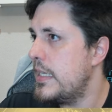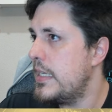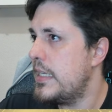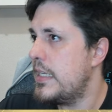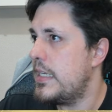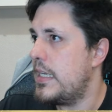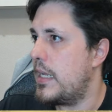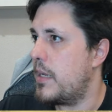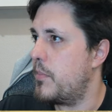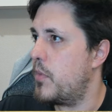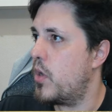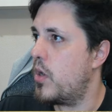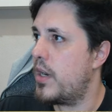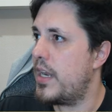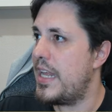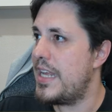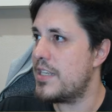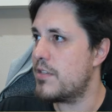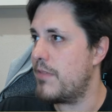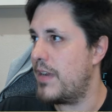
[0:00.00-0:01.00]
Like more or
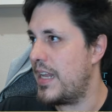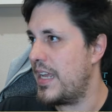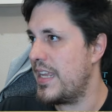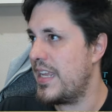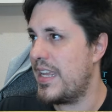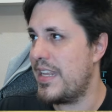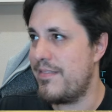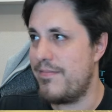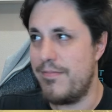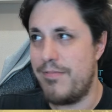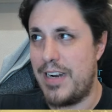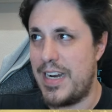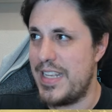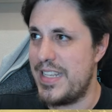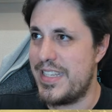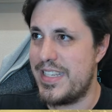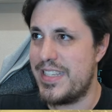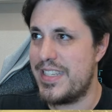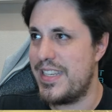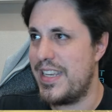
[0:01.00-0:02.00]
less what I
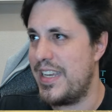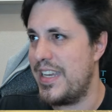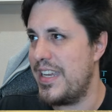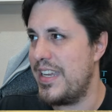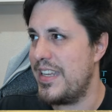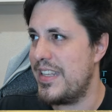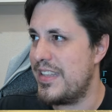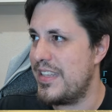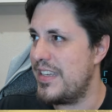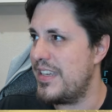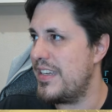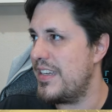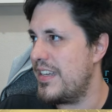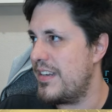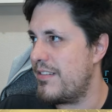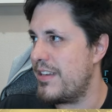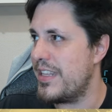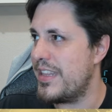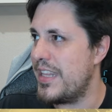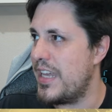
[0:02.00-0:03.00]
said
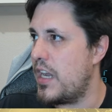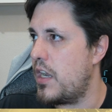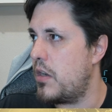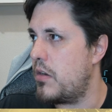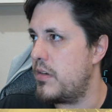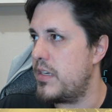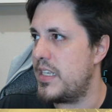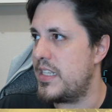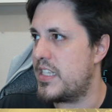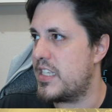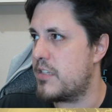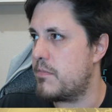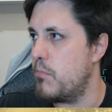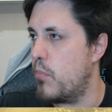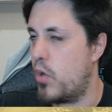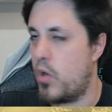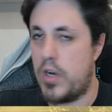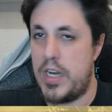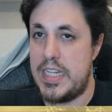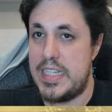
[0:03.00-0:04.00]
right now, it's
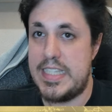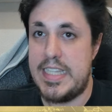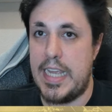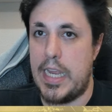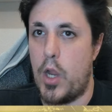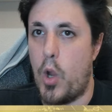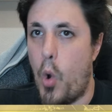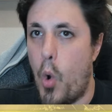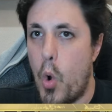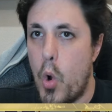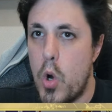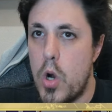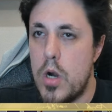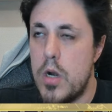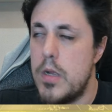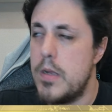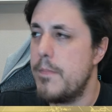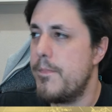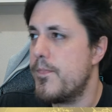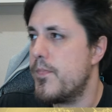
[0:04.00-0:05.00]
more or less the core
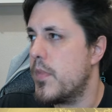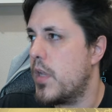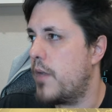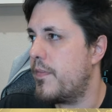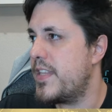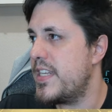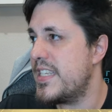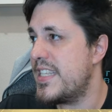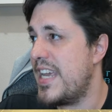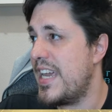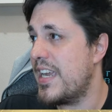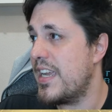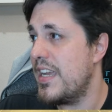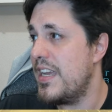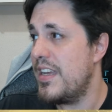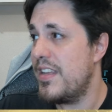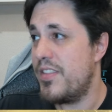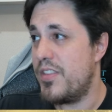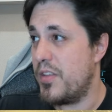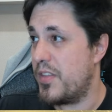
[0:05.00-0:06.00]
of this deck.
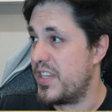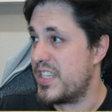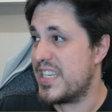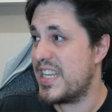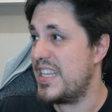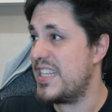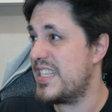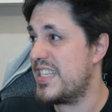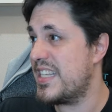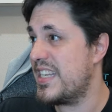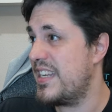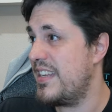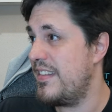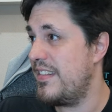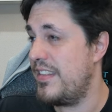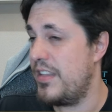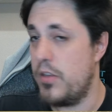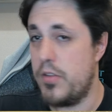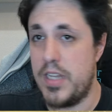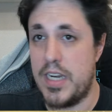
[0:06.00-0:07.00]
The
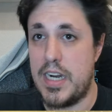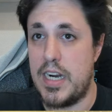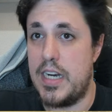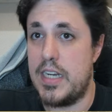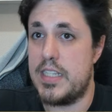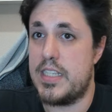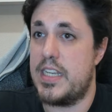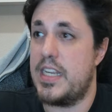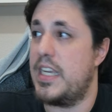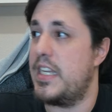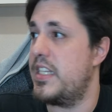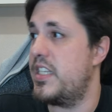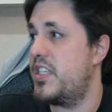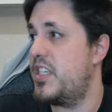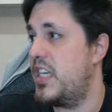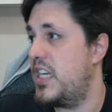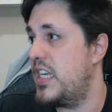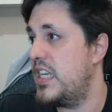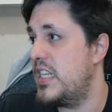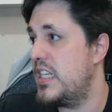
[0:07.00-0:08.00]
other cards can
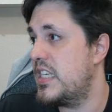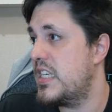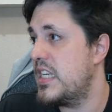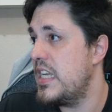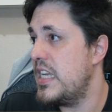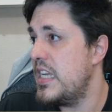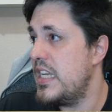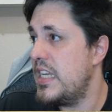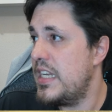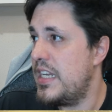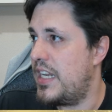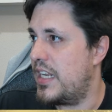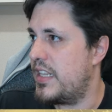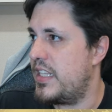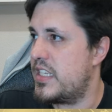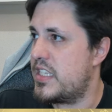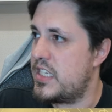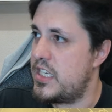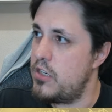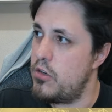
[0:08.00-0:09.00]
change. Like
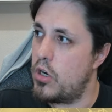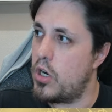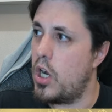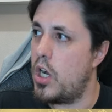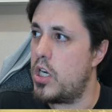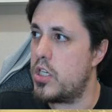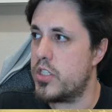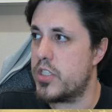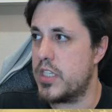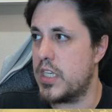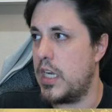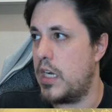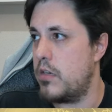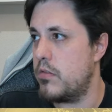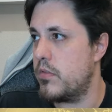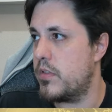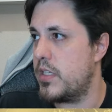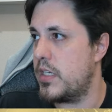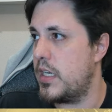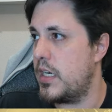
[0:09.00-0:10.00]
the 0 cost
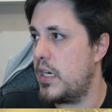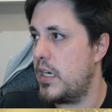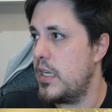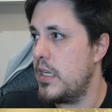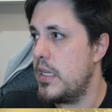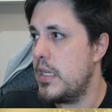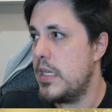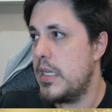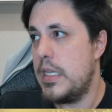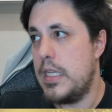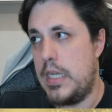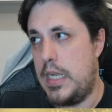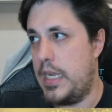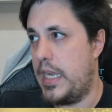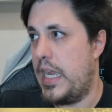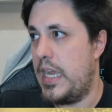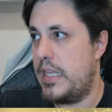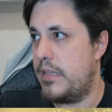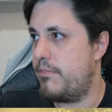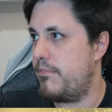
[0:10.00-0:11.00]
counter.
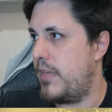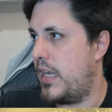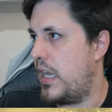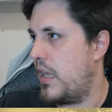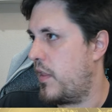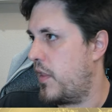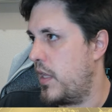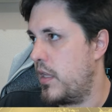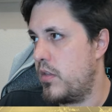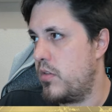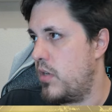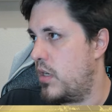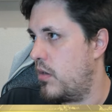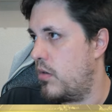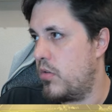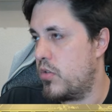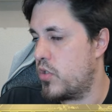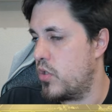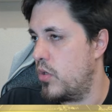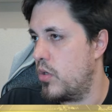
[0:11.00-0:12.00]
Like I think you're
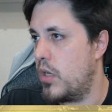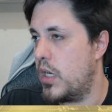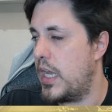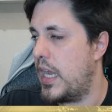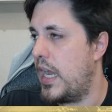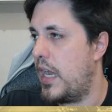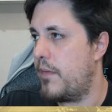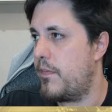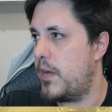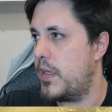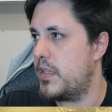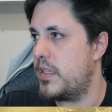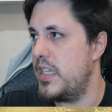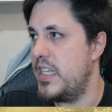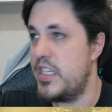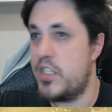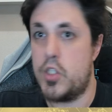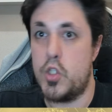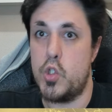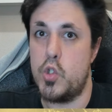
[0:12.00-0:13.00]
also gonna have at
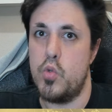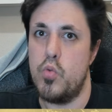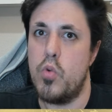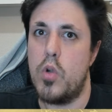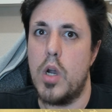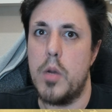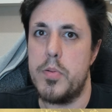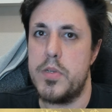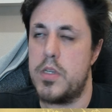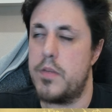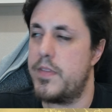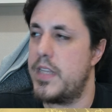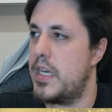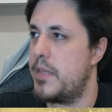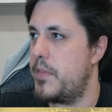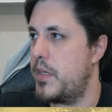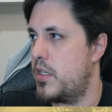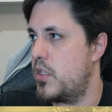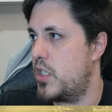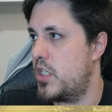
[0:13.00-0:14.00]
least 2 copies of that
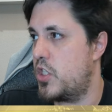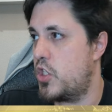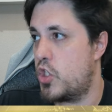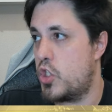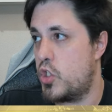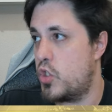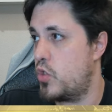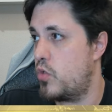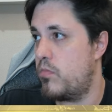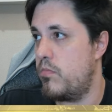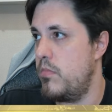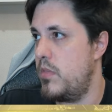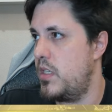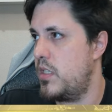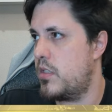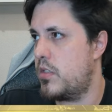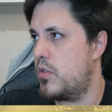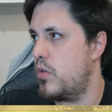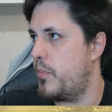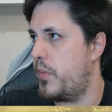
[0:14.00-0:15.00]
because it's
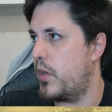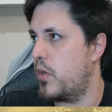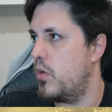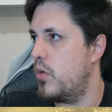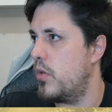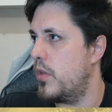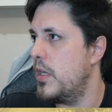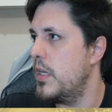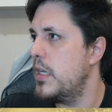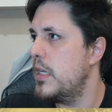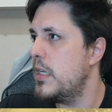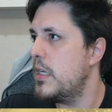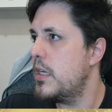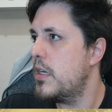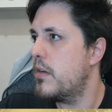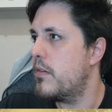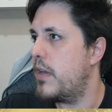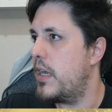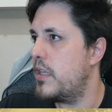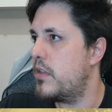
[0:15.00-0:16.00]
super good,
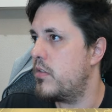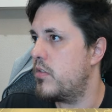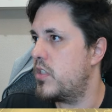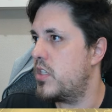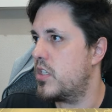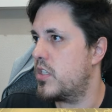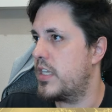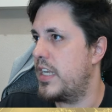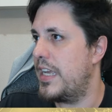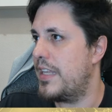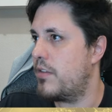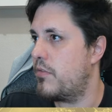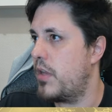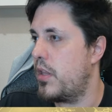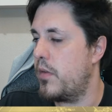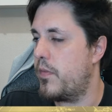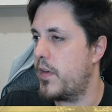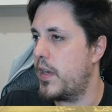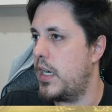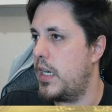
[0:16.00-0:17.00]
right? To just get rid
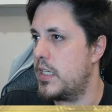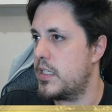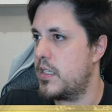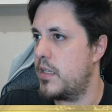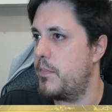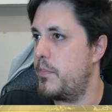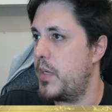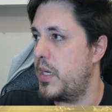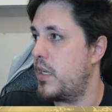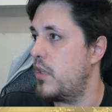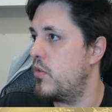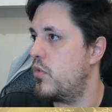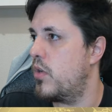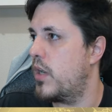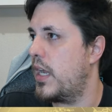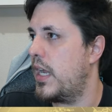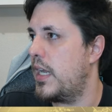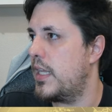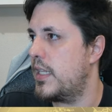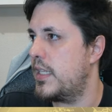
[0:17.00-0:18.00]
of cards that big in your
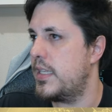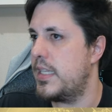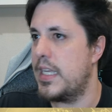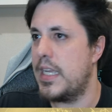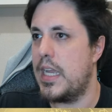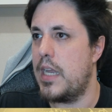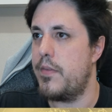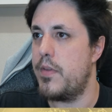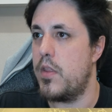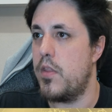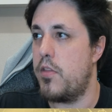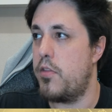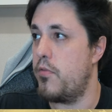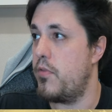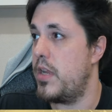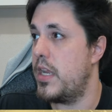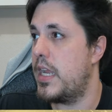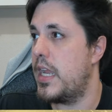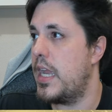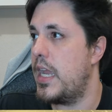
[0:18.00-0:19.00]
hand and then having
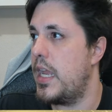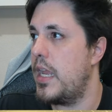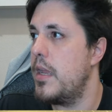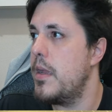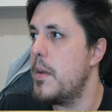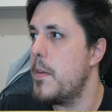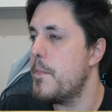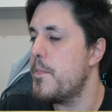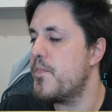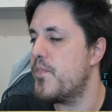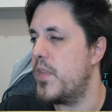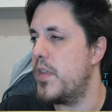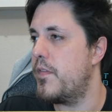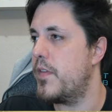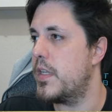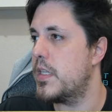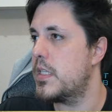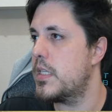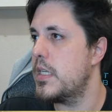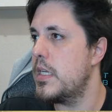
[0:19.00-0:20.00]
3k
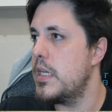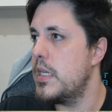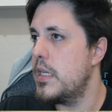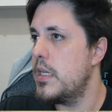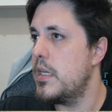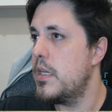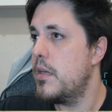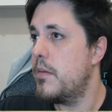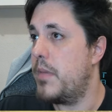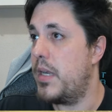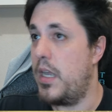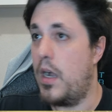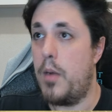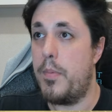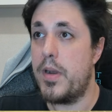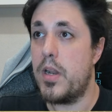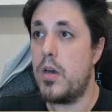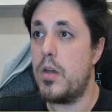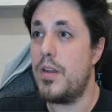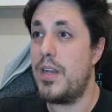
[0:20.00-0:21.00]
defense. But
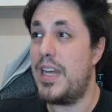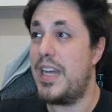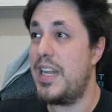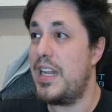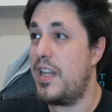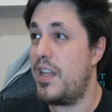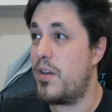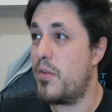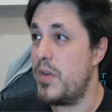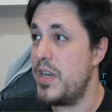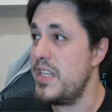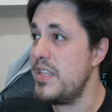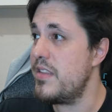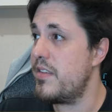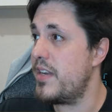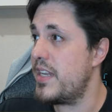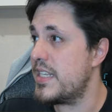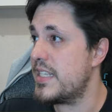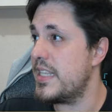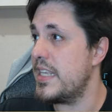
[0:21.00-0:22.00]
overall, a really
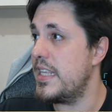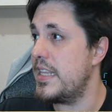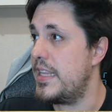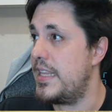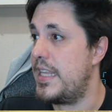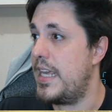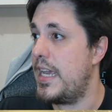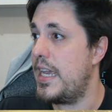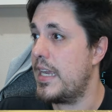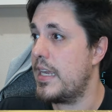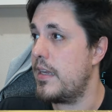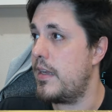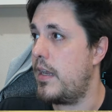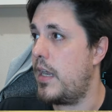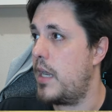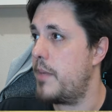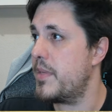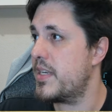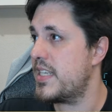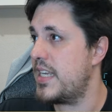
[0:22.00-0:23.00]
interesting deck.
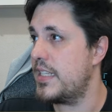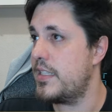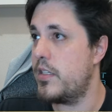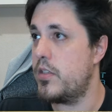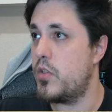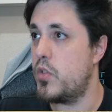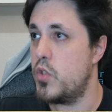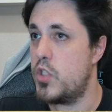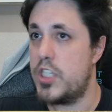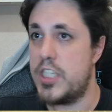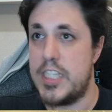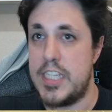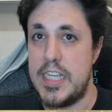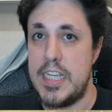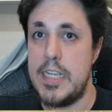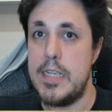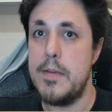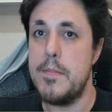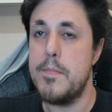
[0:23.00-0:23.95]
I'm excited to see